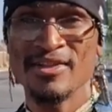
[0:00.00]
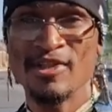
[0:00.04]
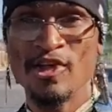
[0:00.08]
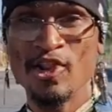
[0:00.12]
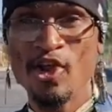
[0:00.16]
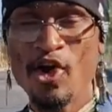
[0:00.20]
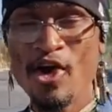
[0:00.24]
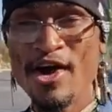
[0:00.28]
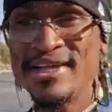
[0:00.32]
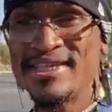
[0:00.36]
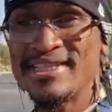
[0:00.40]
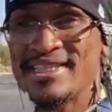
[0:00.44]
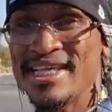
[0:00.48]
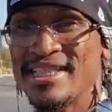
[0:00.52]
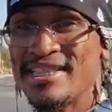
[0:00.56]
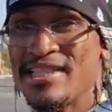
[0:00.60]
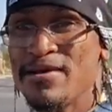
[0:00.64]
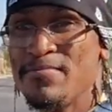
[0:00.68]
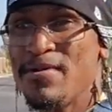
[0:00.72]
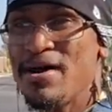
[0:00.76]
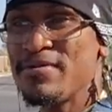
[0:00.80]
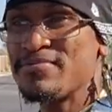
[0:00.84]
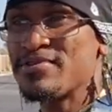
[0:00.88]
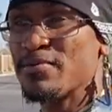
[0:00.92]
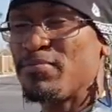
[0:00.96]
The Lord set
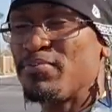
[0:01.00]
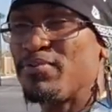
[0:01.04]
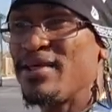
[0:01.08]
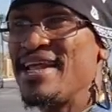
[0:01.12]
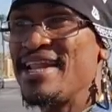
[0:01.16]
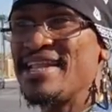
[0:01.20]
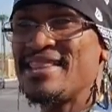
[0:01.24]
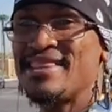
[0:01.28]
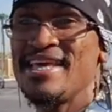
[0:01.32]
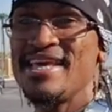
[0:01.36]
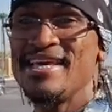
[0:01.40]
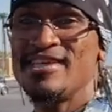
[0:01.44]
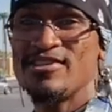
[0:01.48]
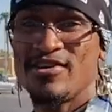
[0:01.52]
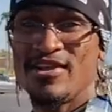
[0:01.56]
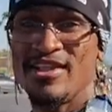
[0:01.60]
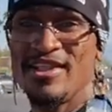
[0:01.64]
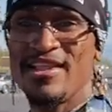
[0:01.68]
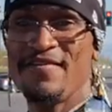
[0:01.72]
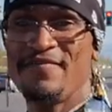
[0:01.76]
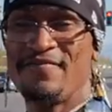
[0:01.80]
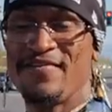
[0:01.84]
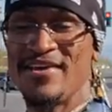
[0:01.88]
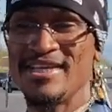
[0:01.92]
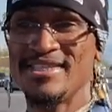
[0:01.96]
them up to play the things on the
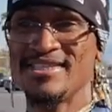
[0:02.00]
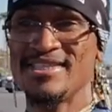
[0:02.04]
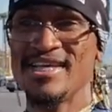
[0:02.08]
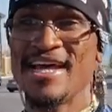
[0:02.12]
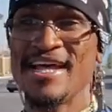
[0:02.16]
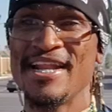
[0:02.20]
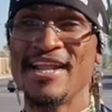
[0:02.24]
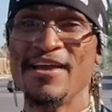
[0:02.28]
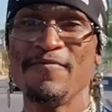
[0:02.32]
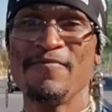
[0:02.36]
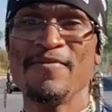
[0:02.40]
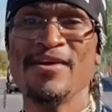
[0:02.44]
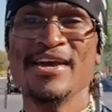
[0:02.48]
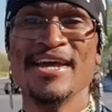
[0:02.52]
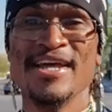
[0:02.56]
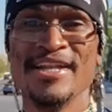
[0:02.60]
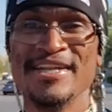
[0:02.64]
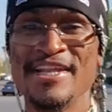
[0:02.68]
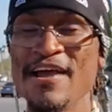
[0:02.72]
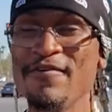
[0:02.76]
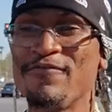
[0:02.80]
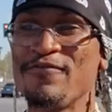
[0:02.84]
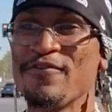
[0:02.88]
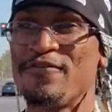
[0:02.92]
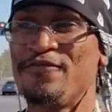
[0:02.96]
left-hand side. They,
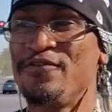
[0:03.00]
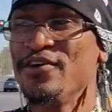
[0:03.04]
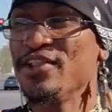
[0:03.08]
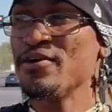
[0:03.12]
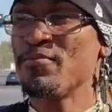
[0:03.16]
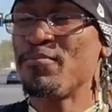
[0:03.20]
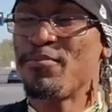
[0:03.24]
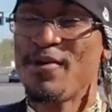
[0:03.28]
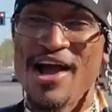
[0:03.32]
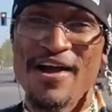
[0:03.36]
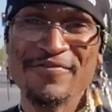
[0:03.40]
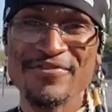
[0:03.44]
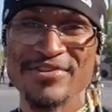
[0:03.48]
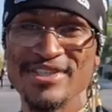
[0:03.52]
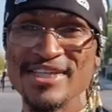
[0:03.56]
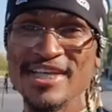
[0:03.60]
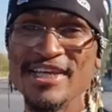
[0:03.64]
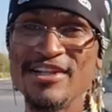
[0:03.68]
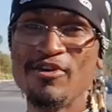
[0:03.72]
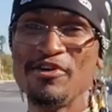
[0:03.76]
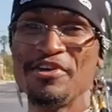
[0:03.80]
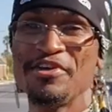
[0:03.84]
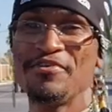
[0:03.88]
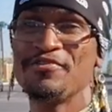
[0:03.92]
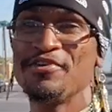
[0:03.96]
they're fulfilling prophecy
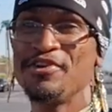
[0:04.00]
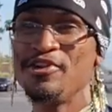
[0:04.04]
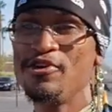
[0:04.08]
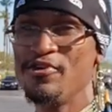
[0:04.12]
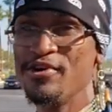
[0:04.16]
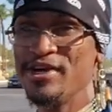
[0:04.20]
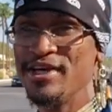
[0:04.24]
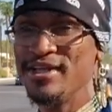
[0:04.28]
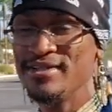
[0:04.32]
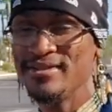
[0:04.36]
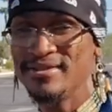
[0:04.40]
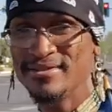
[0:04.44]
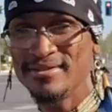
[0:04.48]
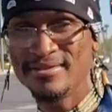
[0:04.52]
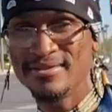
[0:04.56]
and don't even know it.